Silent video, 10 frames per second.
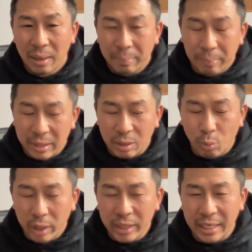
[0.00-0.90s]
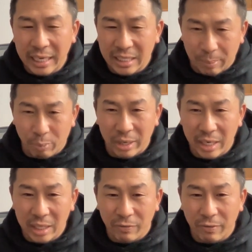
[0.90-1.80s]
But the one thing that separated
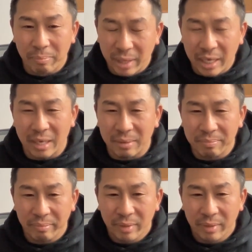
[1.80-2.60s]
us from them